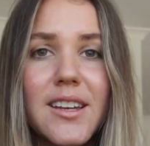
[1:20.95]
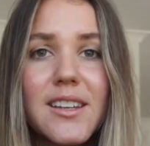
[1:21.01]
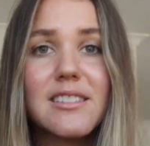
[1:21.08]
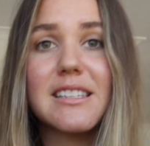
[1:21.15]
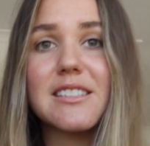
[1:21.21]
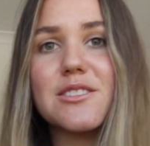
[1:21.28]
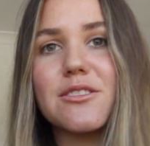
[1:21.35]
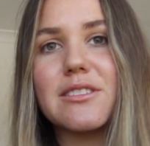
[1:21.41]

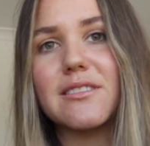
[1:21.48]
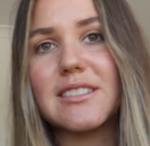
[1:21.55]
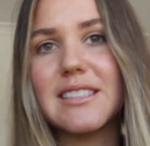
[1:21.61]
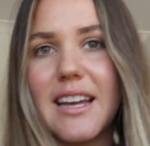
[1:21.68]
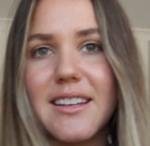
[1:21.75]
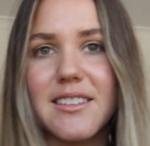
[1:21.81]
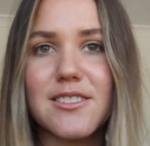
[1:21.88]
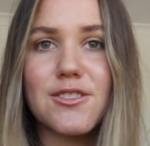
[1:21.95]
So let's do a little
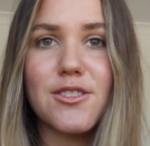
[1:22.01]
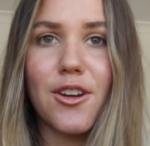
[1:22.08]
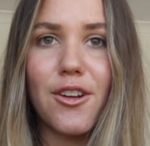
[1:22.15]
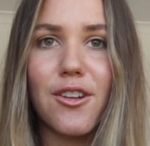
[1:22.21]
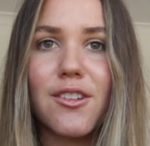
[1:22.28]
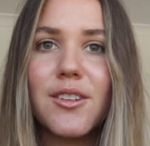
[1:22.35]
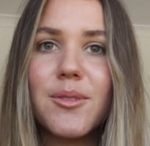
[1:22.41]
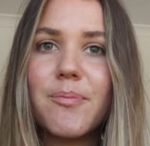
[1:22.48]
test.
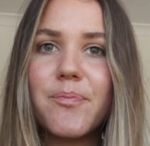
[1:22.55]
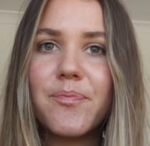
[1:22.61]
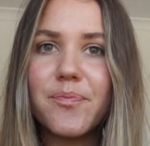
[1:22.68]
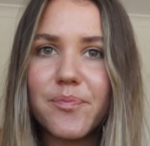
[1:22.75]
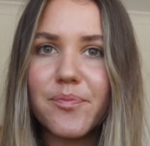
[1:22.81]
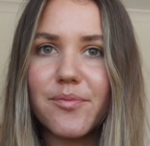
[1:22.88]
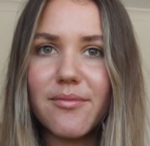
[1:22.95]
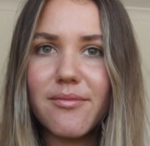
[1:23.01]
So
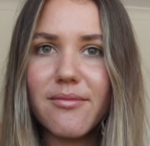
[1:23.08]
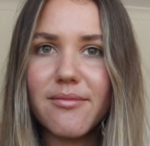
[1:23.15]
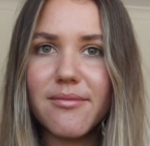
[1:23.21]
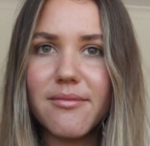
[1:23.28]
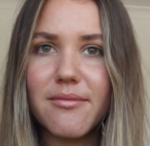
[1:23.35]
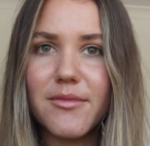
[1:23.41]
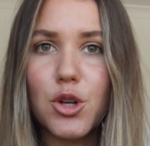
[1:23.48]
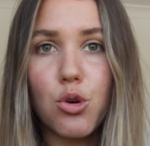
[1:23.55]

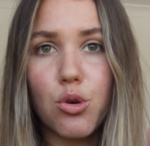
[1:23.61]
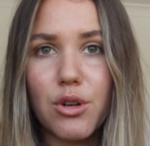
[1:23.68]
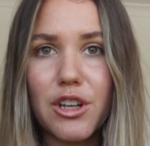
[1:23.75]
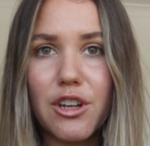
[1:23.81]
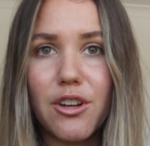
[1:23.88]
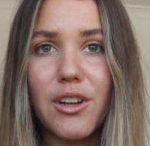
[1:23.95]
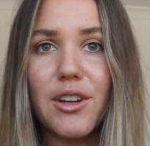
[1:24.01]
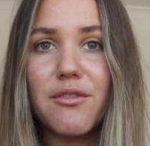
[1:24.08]

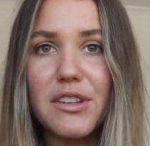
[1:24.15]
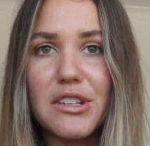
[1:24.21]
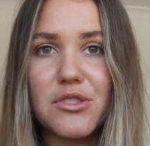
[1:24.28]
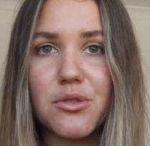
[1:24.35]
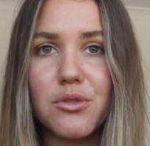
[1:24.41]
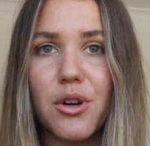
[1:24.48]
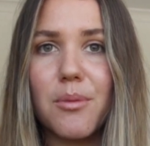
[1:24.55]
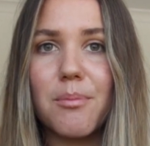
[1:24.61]
audio and
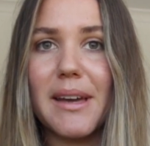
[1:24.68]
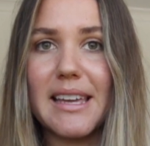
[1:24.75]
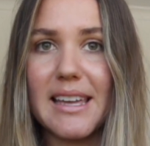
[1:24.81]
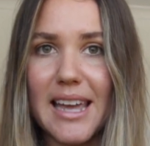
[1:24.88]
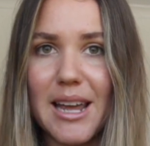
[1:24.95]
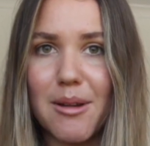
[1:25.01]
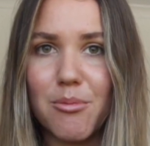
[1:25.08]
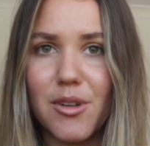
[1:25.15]
visual on my
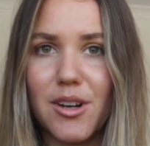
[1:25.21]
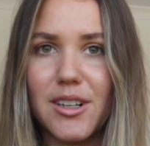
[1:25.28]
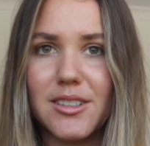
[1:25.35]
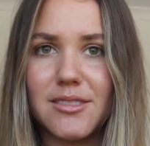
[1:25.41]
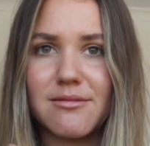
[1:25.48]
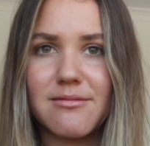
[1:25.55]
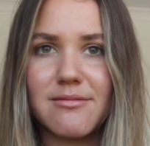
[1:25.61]
camera